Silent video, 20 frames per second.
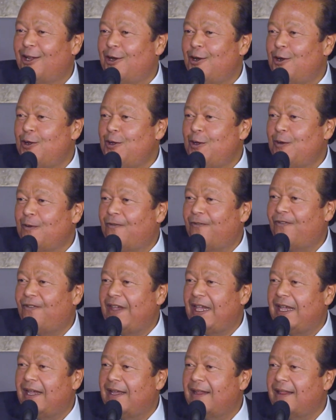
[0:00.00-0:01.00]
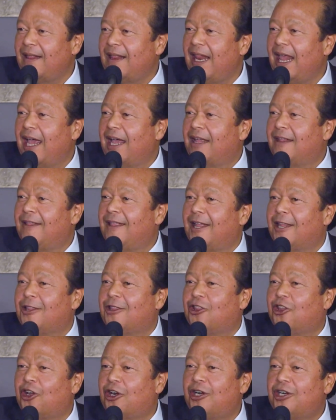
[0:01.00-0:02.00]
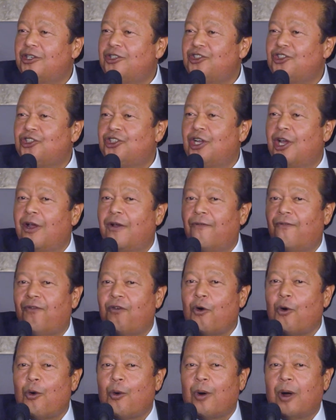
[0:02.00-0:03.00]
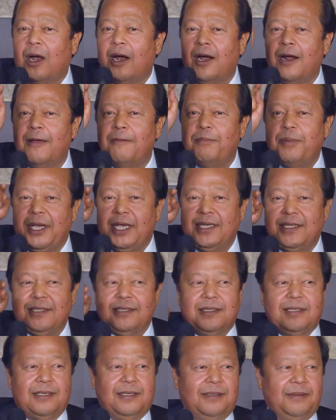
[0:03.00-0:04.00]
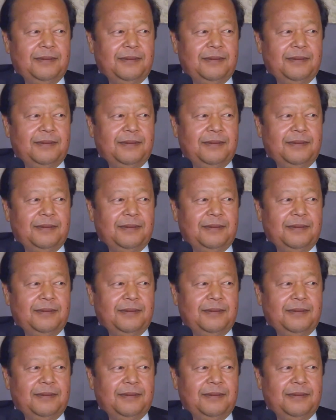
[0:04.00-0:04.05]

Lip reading: Do you feel the thirst for peace?